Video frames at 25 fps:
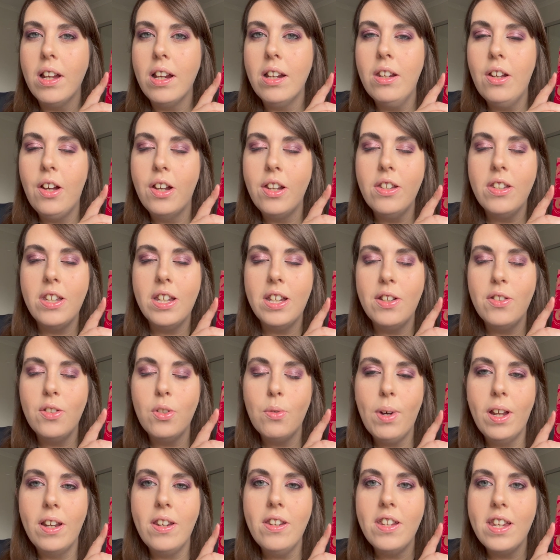
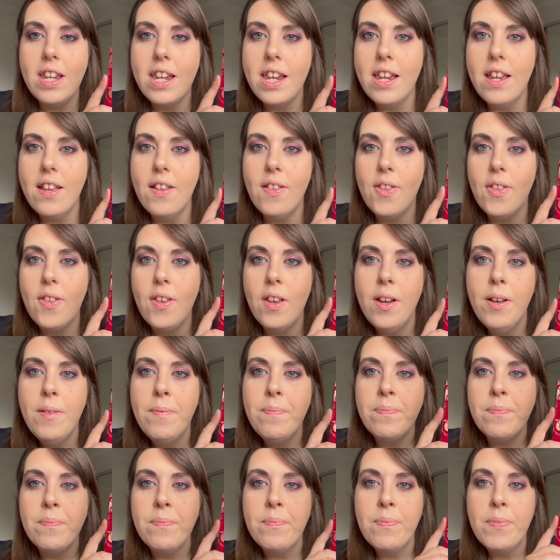1920s
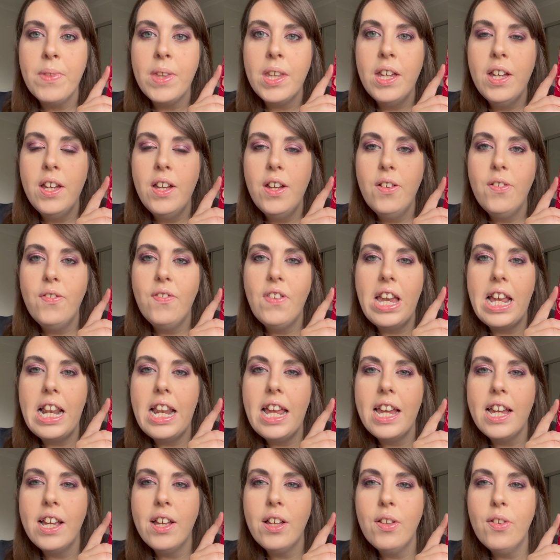
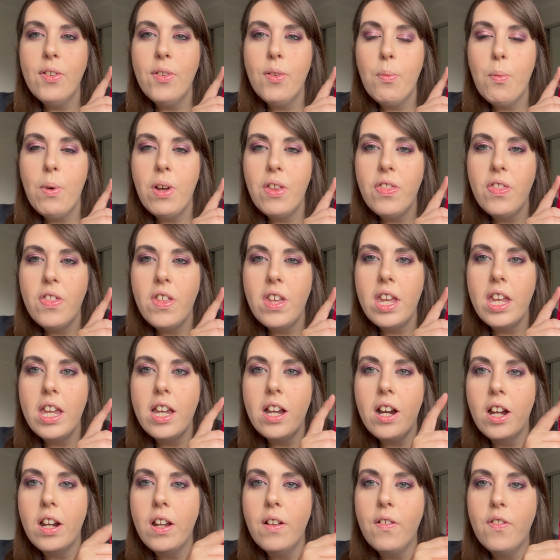feelings with the
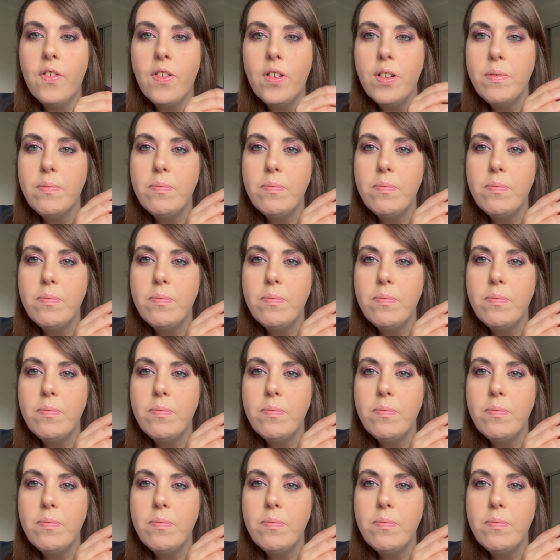kind of